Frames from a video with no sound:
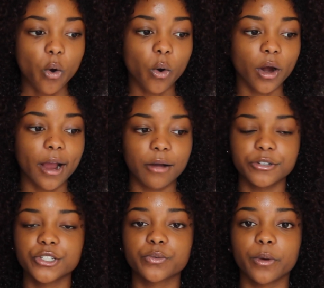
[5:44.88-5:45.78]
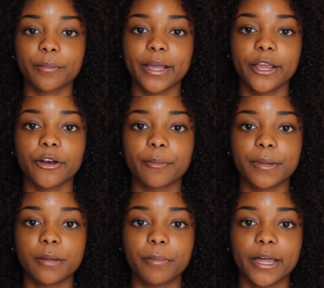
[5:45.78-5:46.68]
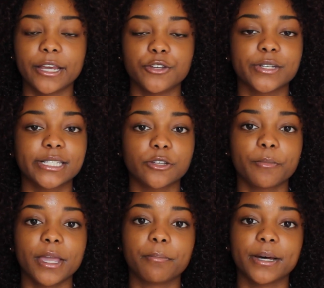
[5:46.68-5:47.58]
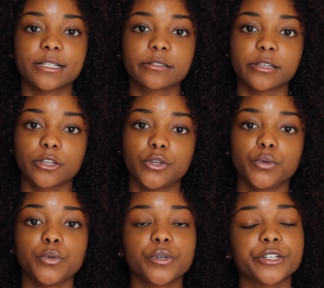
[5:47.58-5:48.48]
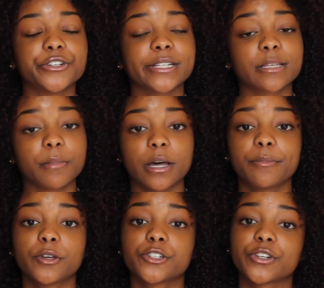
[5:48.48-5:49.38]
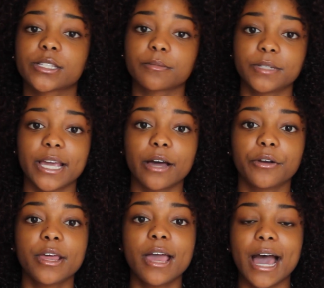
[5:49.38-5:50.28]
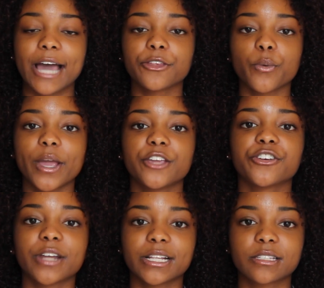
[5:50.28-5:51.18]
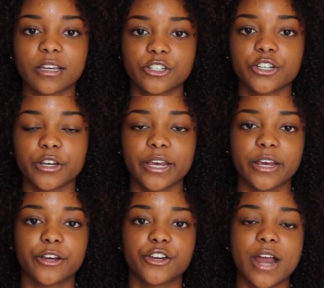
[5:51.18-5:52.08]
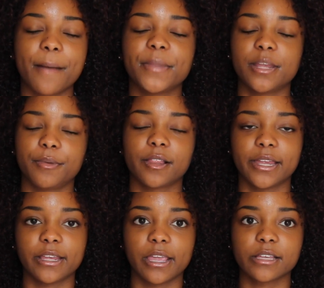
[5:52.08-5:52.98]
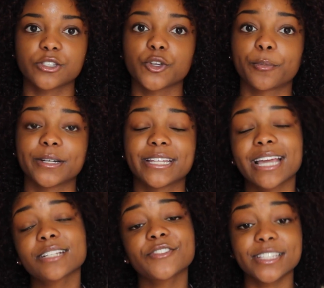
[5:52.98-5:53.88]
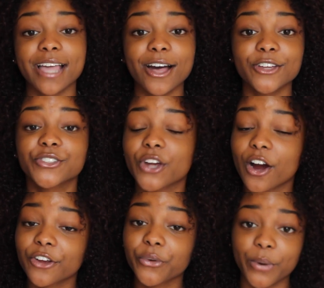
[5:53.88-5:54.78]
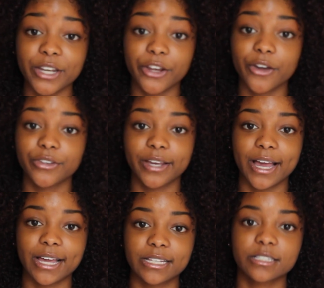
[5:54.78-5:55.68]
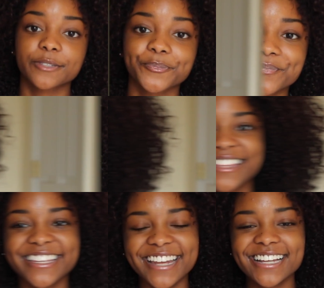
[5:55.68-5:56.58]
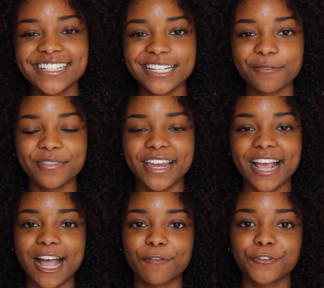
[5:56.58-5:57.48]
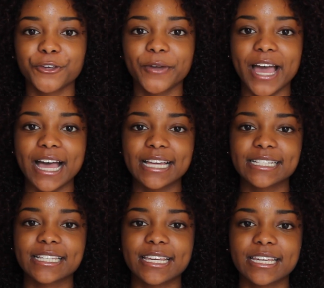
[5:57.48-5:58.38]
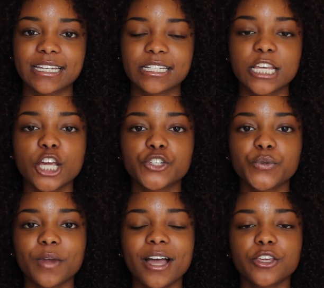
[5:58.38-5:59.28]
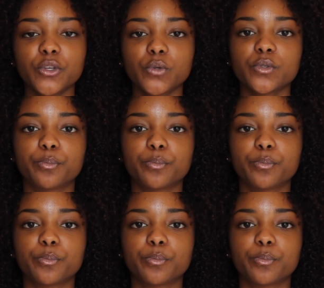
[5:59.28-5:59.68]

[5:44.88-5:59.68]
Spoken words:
or I would just wear my hair up in a bun. You could still make buns look cute. You could dress them up, you could dress them down. Either way, you're not touching your hair, you're not manipulating it. So protective styles are the way to go, you guys. The next tip that I have for you guys is to not use